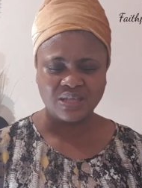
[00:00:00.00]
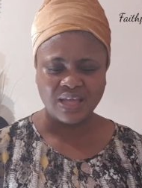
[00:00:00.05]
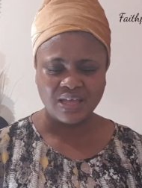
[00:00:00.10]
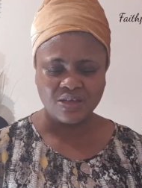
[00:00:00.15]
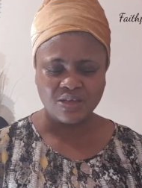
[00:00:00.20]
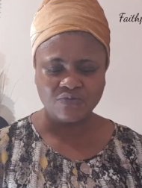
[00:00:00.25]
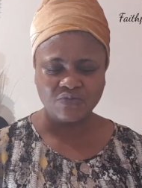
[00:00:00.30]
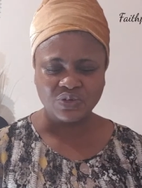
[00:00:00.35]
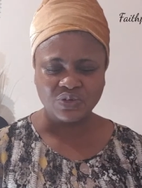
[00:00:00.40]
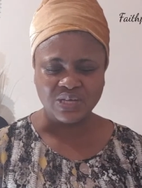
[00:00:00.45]

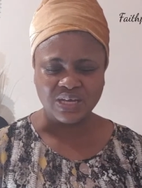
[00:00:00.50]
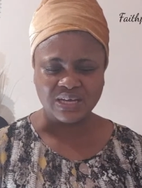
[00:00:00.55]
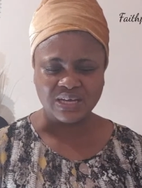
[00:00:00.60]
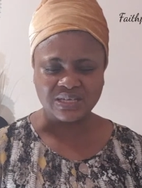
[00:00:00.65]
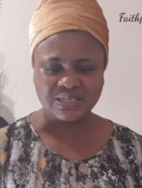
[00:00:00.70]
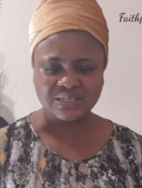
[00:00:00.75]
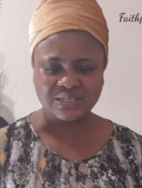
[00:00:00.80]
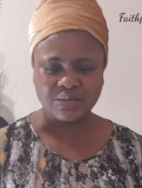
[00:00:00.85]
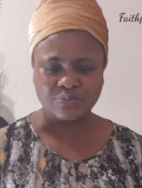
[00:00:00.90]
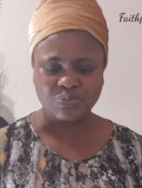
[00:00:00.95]
Thank you for the
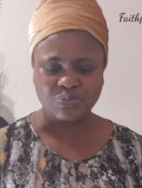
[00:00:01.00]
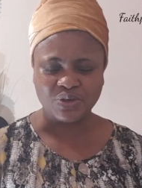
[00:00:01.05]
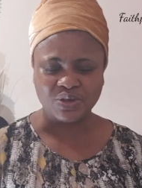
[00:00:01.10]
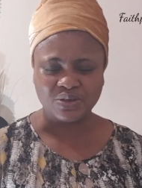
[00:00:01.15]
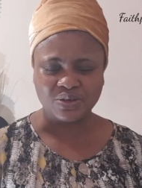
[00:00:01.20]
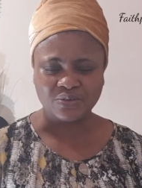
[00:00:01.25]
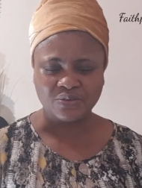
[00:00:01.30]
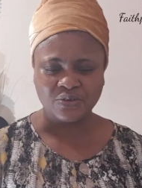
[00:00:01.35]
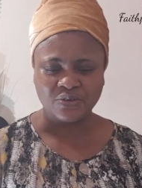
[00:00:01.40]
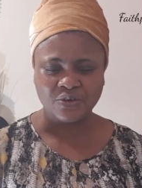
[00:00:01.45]
answer
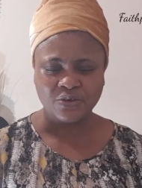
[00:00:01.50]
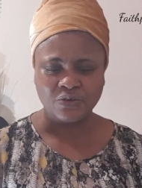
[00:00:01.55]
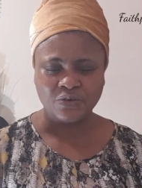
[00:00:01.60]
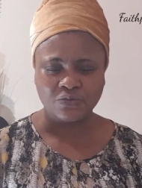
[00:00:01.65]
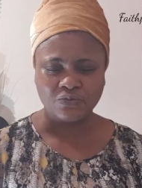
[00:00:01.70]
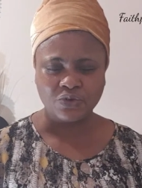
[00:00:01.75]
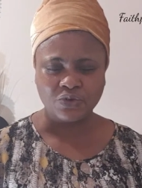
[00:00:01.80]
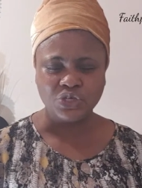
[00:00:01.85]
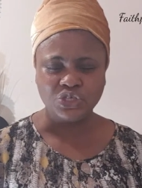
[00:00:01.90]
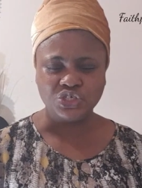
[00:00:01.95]
prayer.
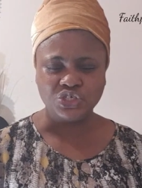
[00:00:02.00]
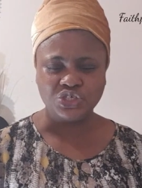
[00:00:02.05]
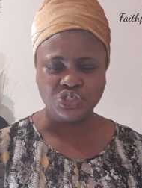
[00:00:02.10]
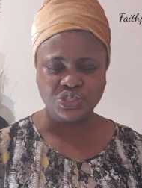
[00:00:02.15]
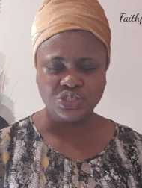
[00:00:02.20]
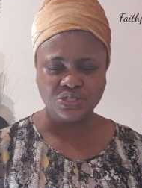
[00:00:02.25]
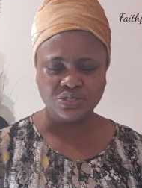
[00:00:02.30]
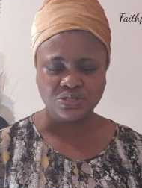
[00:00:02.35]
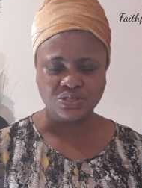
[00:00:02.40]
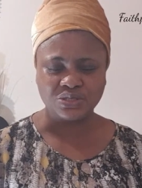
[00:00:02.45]
For in
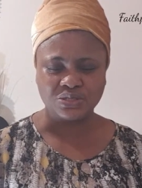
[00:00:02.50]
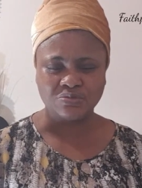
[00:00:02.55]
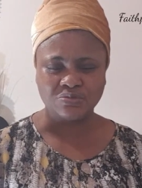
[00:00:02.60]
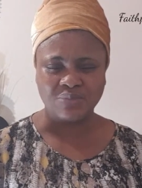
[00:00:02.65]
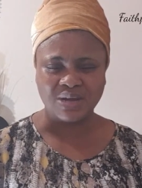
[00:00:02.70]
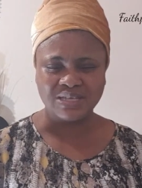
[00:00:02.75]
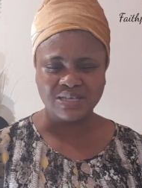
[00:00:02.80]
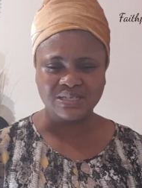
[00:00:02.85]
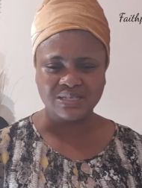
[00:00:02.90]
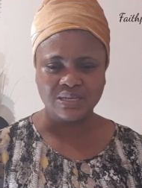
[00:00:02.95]
Jesus'
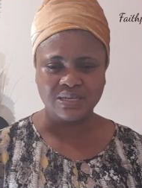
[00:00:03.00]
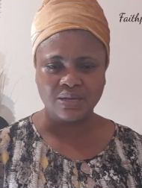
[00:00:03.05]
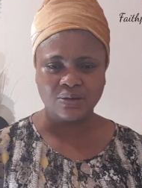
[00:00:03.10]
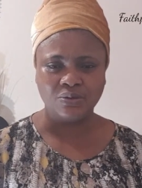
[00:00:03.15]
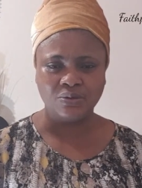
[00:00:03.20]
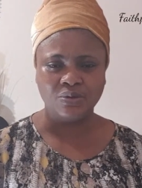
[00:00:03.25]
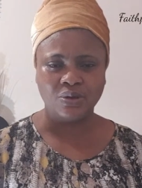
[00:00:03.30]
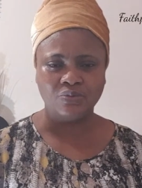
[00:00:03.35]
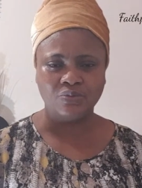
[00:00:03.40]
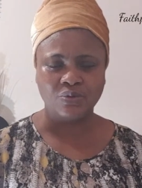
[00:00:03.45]
mighty
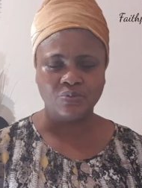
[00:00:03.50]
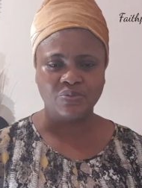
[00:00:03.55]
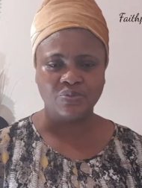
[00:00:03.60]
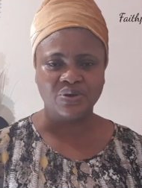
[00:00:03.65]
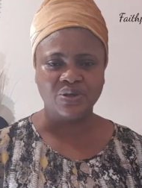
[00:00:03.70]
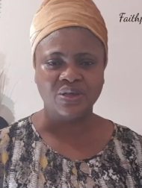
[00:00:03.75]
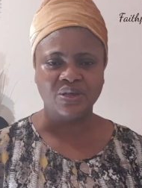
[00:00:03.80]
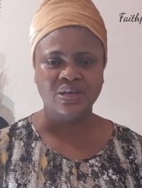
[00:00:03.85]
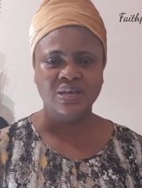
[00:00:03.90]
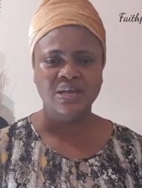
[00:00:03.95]
name we
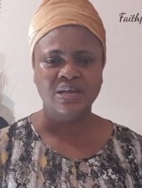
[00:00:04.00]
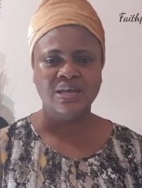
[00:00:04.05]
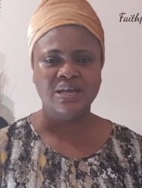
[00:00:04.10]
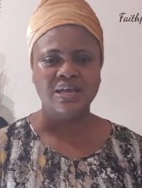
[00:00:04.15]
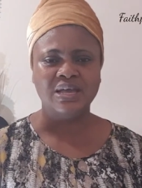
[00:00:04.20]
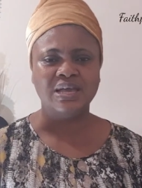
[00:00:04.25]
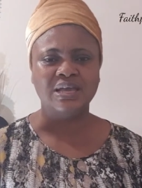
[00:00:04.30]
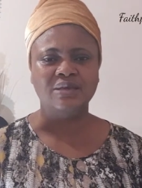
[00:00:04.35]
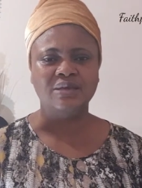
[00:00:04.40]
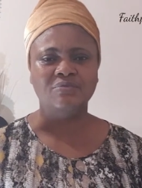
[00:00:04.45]
pray.
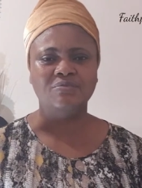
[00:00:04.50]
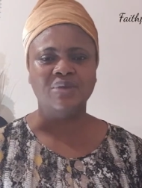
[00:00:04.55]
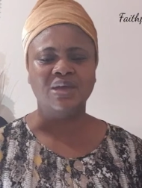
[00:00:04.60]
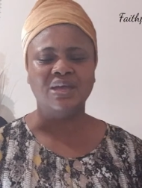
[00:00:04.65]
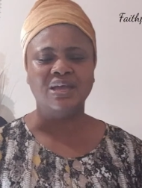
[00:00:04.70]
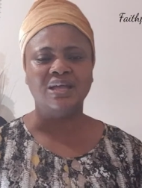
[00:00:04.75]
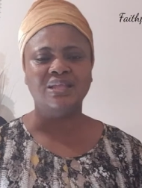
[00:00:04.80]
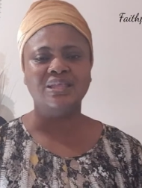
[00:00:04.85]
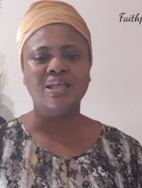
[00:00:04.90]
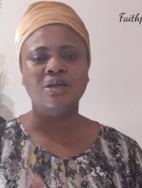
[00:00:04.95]

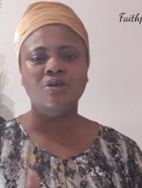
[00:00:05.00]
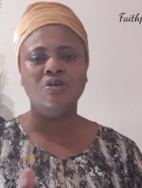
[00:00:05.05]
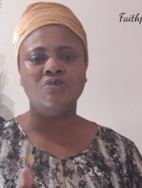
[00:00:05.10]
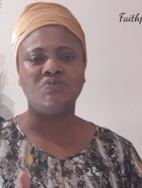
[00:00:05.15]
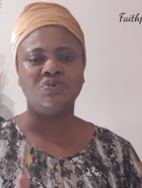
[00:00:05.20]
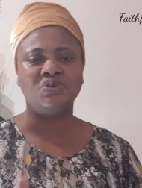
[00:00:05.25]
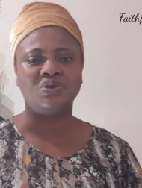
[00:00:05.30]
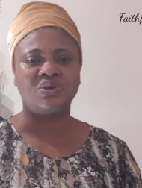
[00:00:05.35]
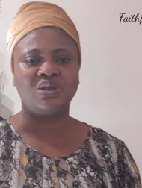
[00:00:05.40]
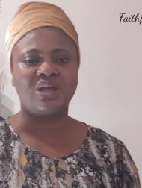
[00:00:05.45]
Amen. Thank
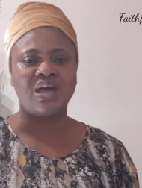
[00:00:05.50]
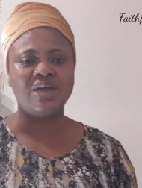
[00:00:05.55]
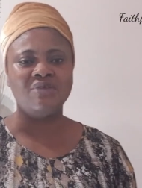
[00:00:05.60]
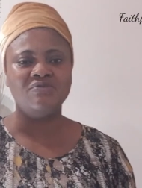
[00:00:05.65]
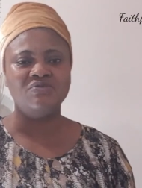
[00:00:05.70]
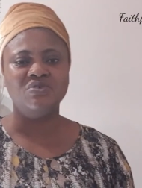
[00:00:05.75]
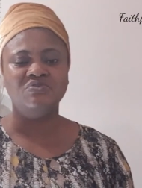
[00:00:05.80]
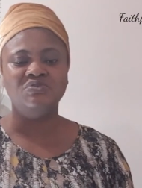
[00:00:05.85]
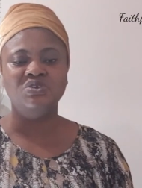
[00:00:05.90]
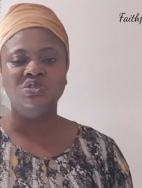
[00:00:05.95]
God for your
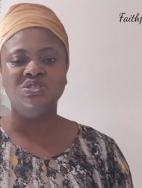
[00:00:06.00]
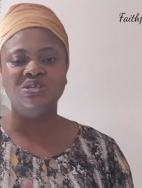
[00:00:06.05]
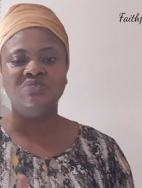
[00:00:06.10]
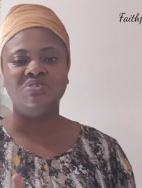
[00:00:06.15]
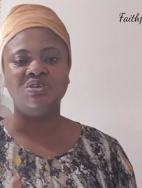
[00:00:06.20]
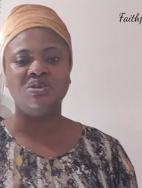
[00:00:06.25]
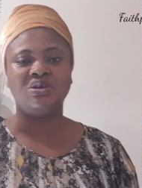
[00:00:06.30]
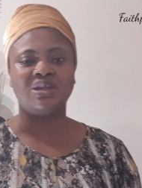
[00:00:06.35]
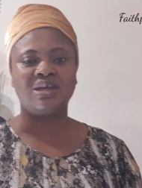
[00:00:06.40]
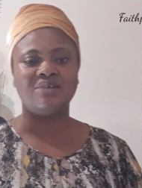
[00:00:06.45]
life. You've just
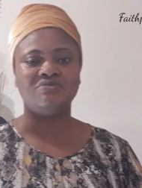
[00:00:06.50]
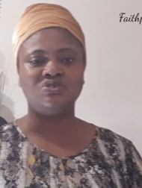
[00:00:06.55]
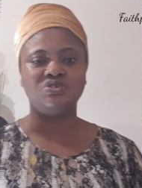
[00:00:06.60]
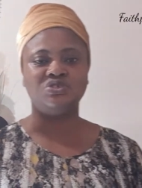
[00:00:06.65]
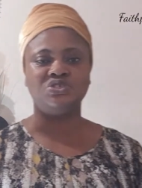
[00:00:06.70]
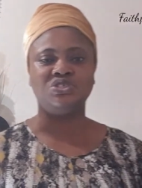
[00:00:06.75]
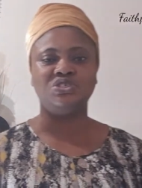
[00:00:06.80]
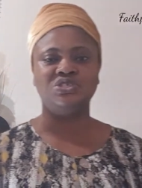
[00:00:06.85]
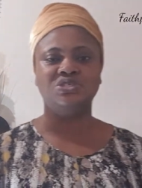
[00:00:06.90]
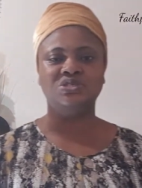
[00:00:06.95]
given your life
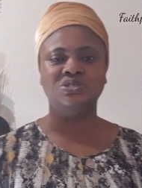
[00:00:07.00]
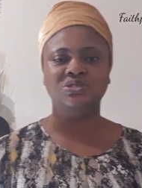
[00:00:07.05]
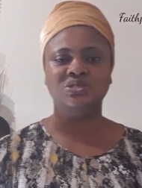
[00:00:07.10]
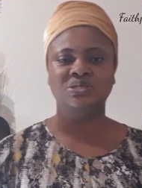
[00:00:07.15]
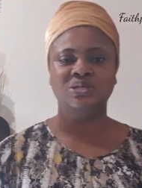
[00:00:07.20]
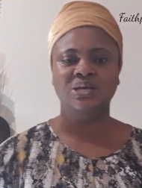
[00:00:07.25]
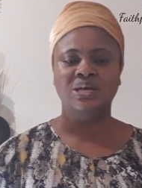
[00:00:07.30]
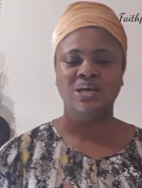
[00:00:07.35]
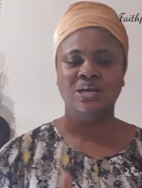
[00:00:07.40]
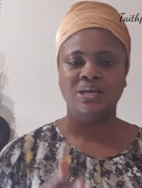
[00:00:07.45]
to
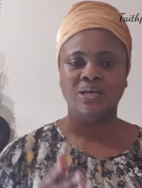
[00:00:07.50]
Jesus.